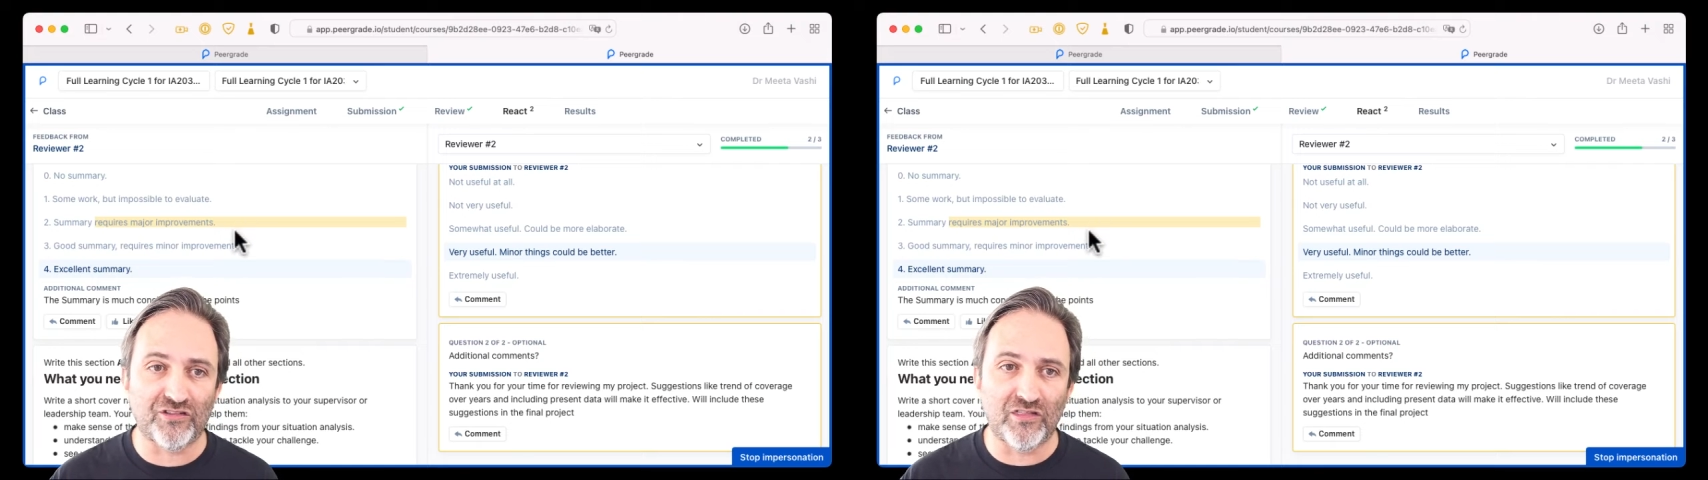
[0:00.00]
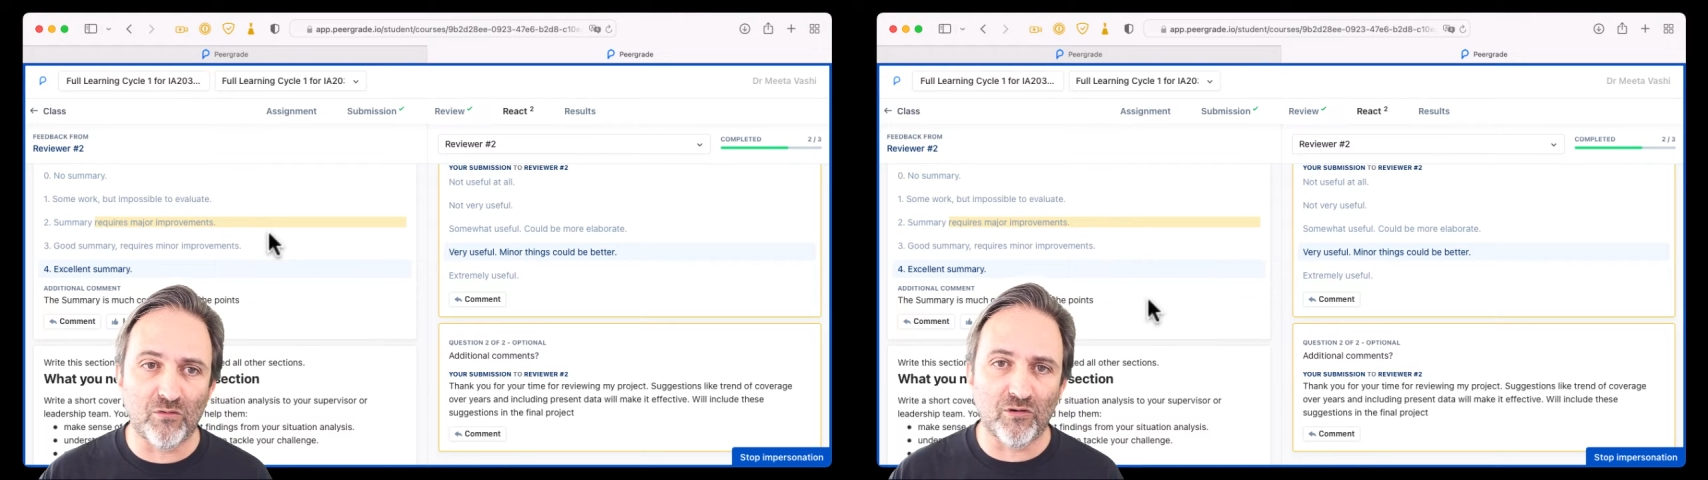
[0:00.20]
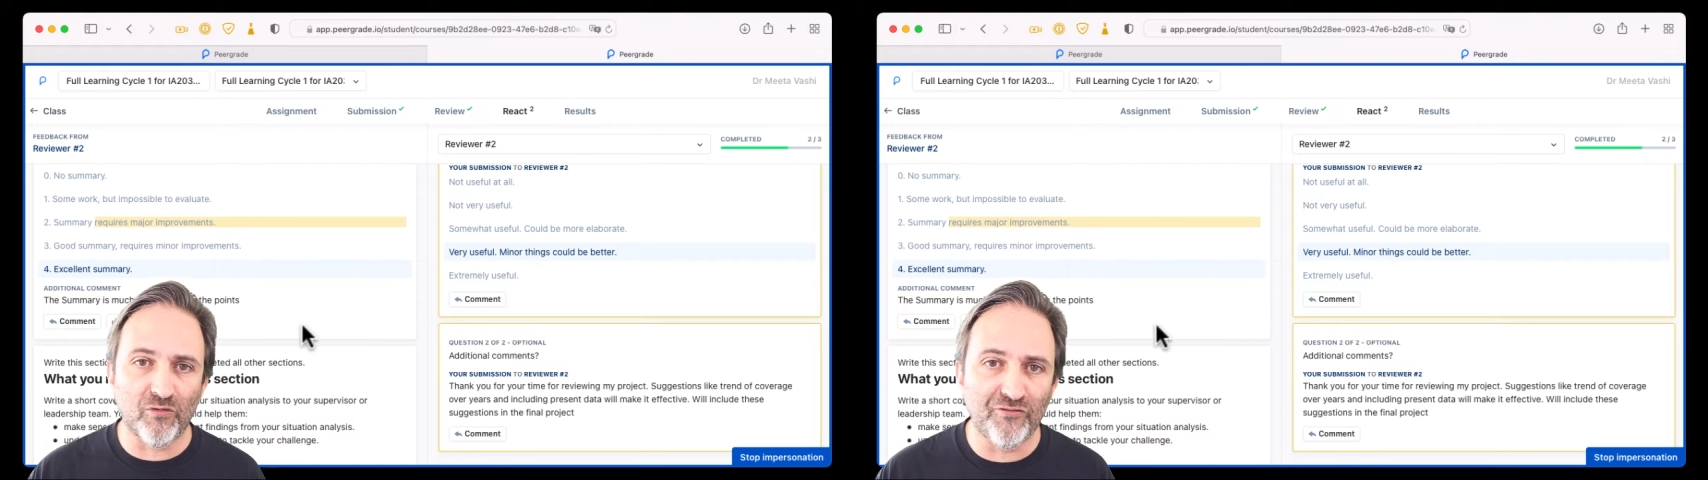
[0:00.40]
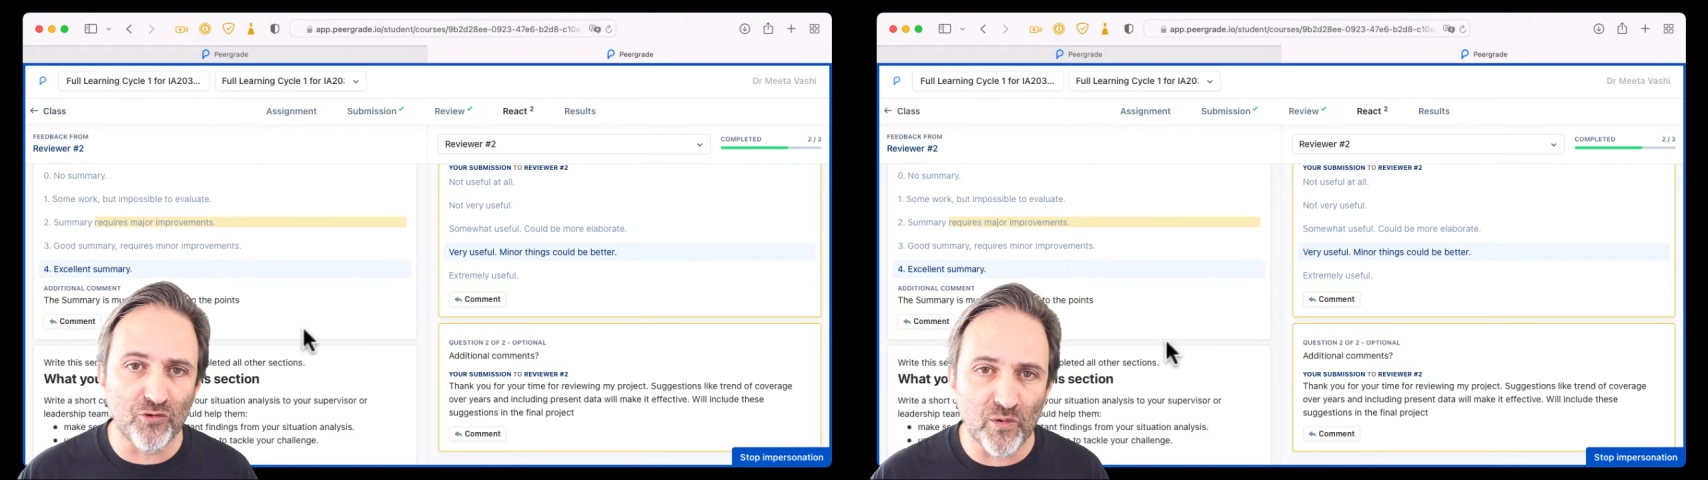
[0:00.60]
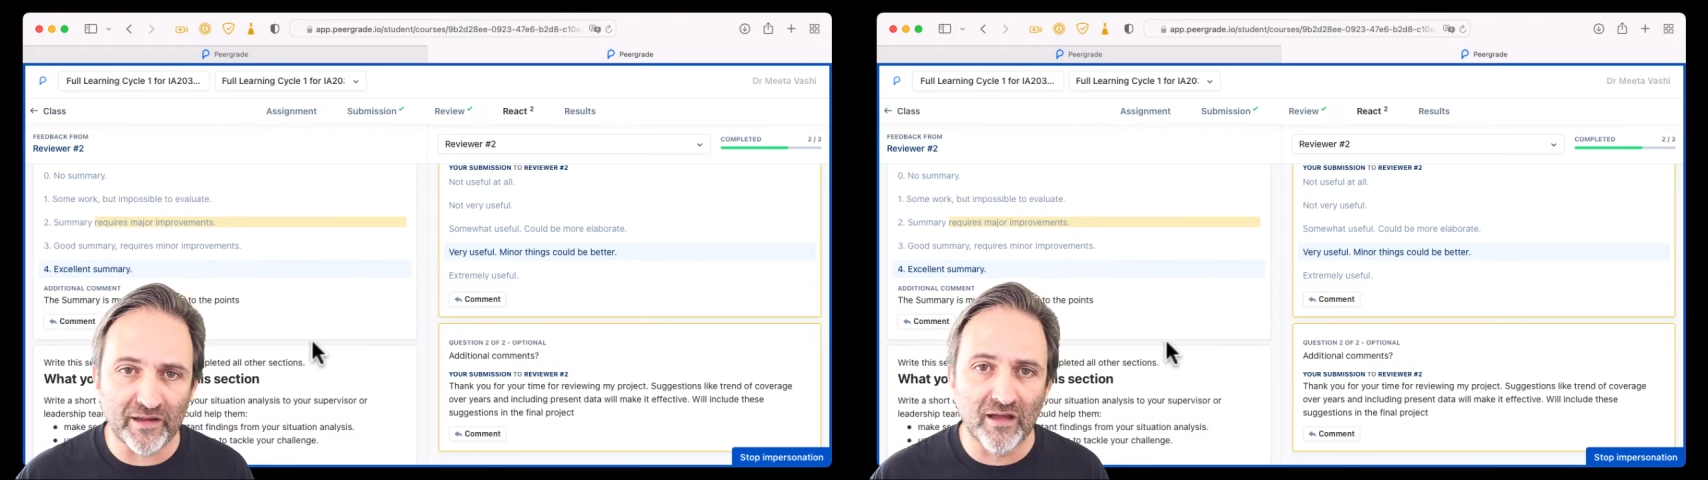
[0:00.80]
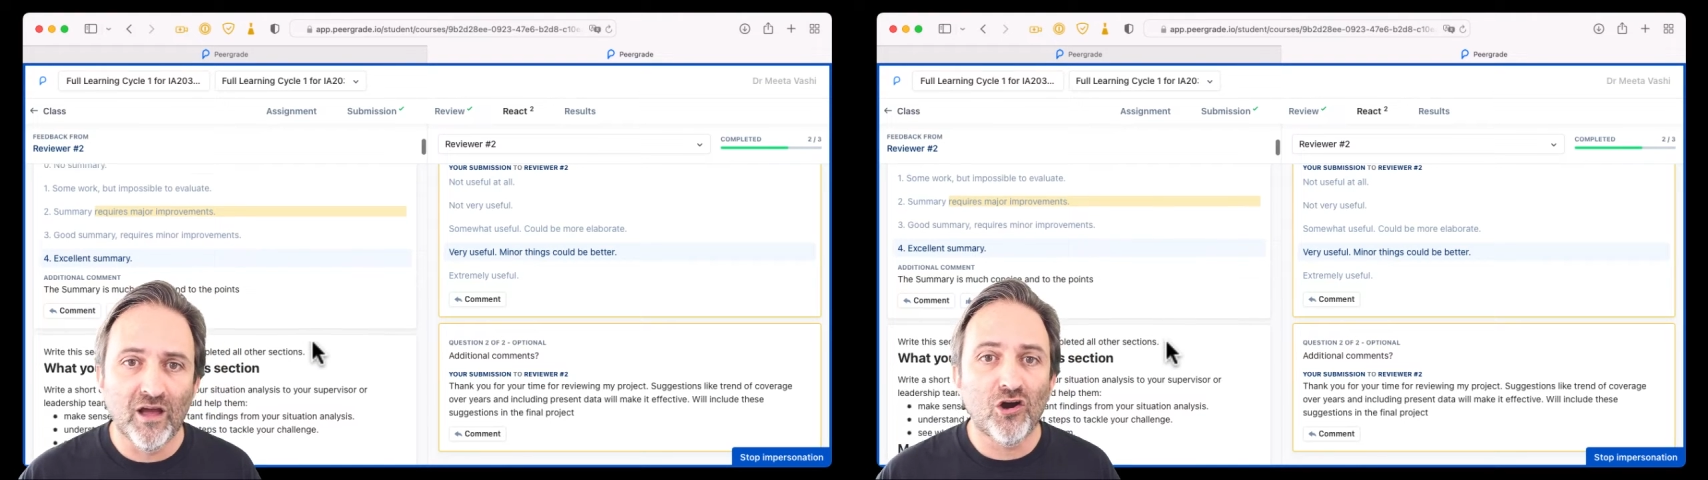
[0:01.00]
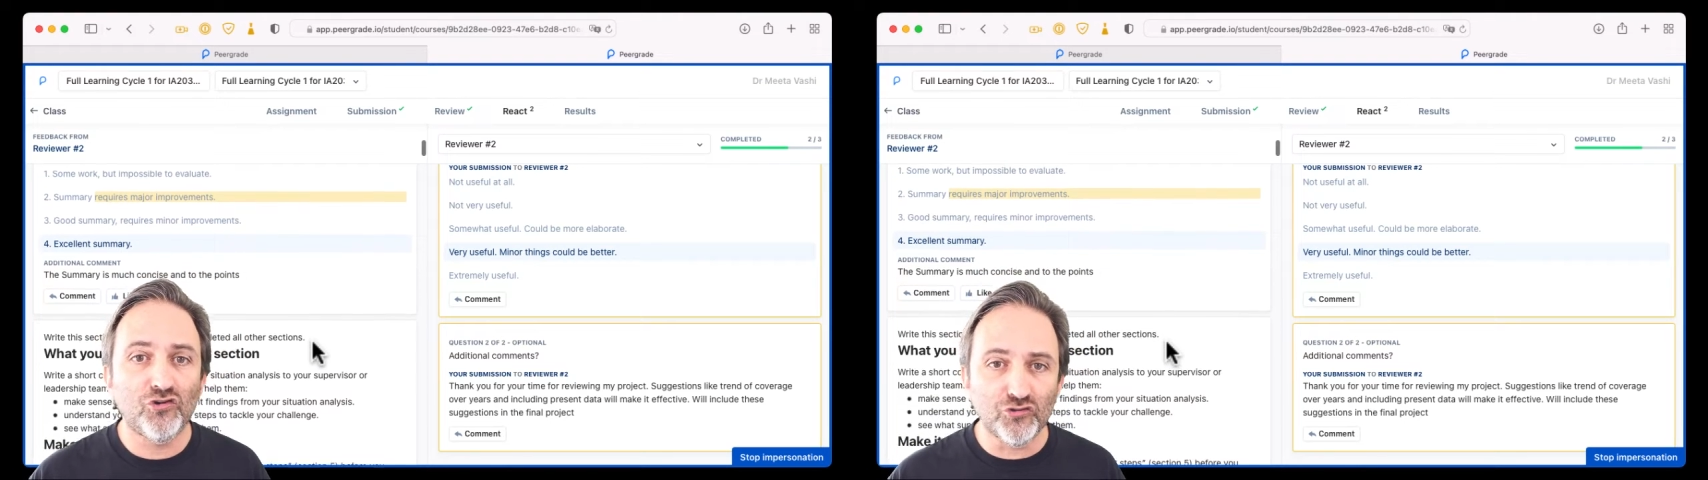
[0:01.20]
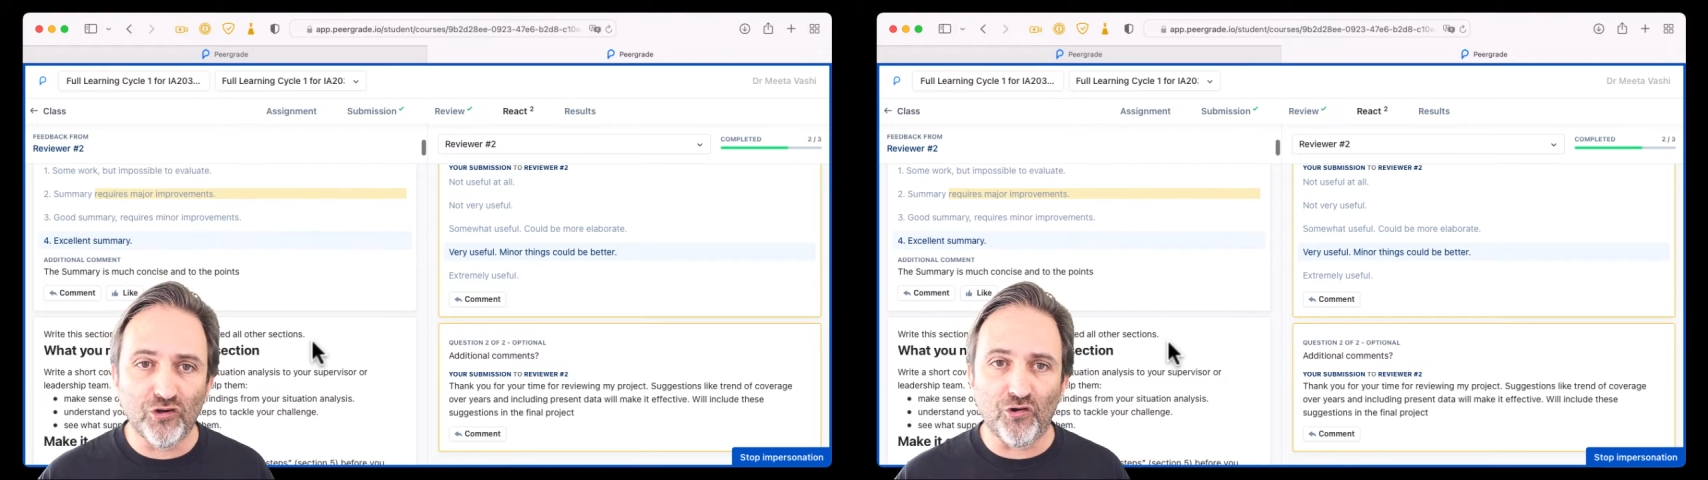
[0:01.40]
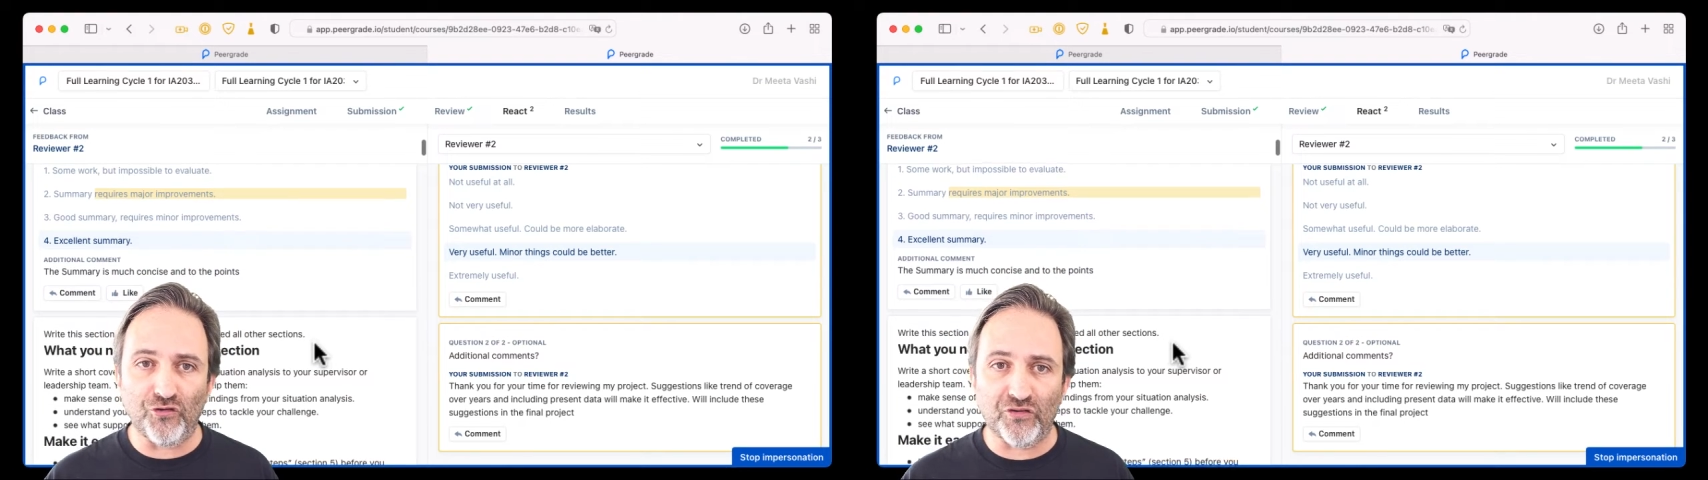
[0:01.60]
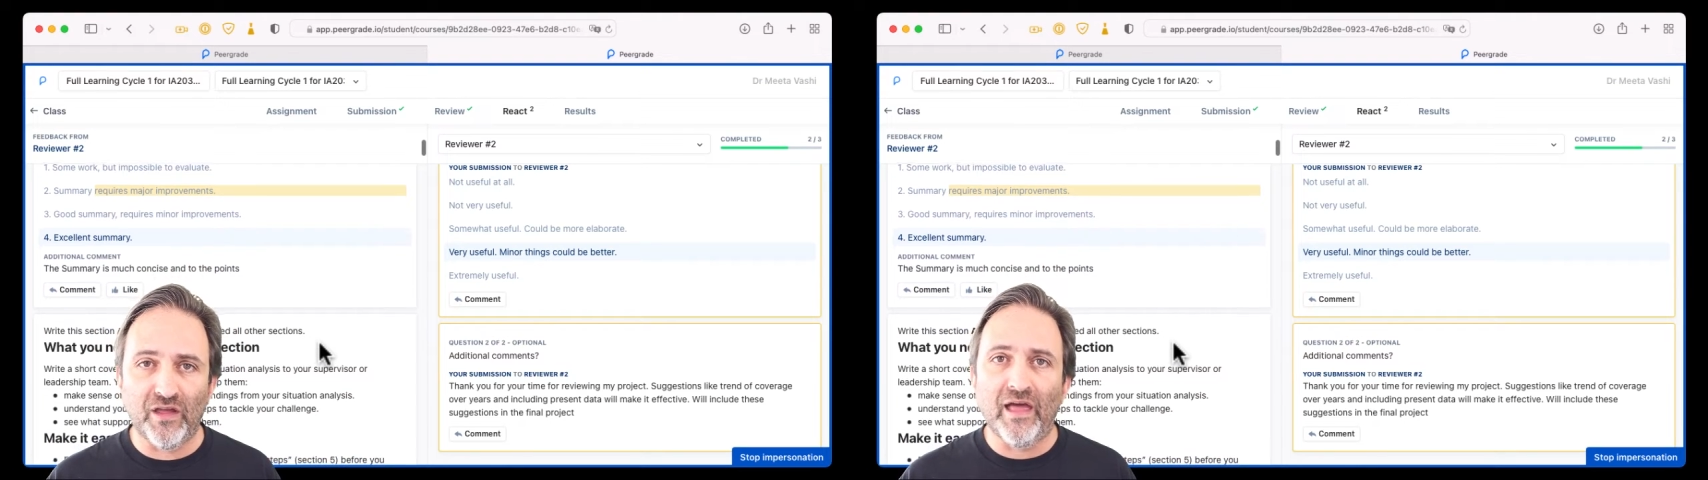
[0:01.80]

they were reviewing. Who knows?